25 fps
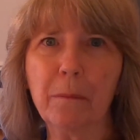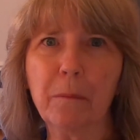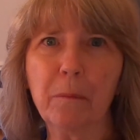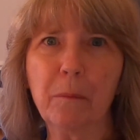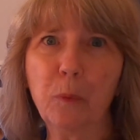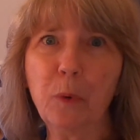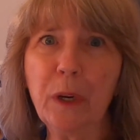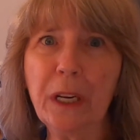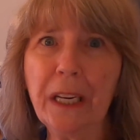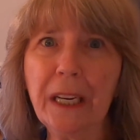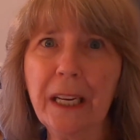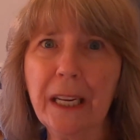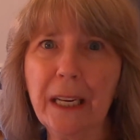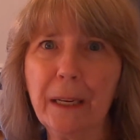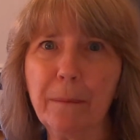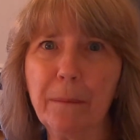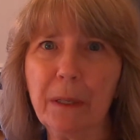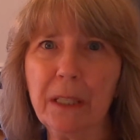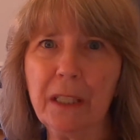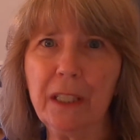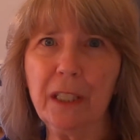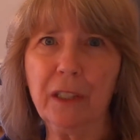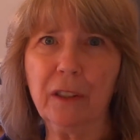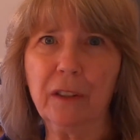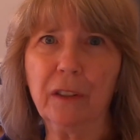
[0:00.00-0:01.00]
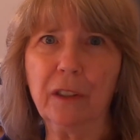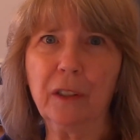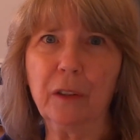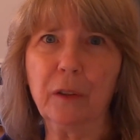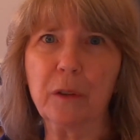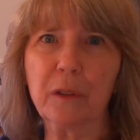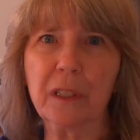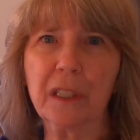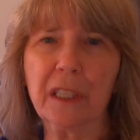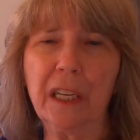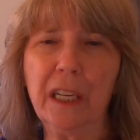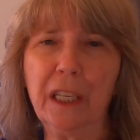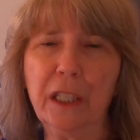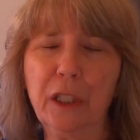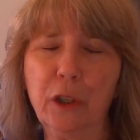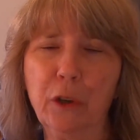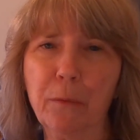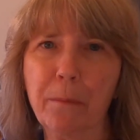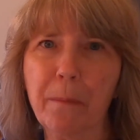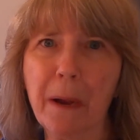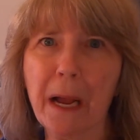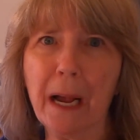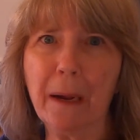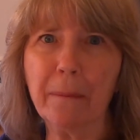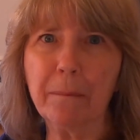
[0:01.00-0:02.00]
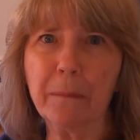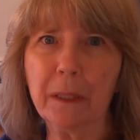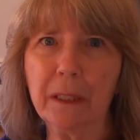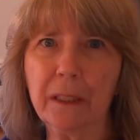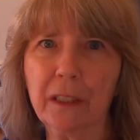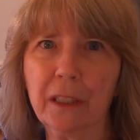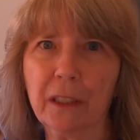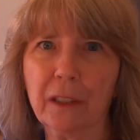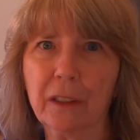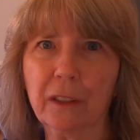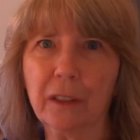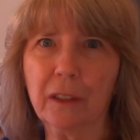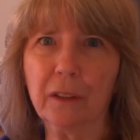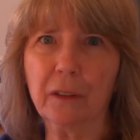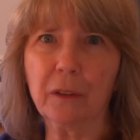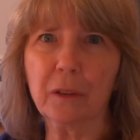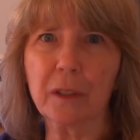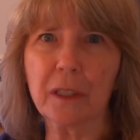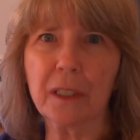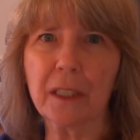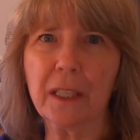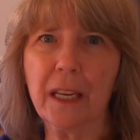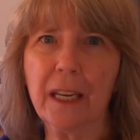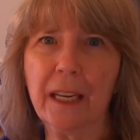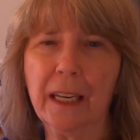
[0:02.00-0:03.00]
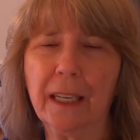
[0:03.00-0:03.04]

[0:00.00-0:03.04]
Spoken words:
reading materials and your map materials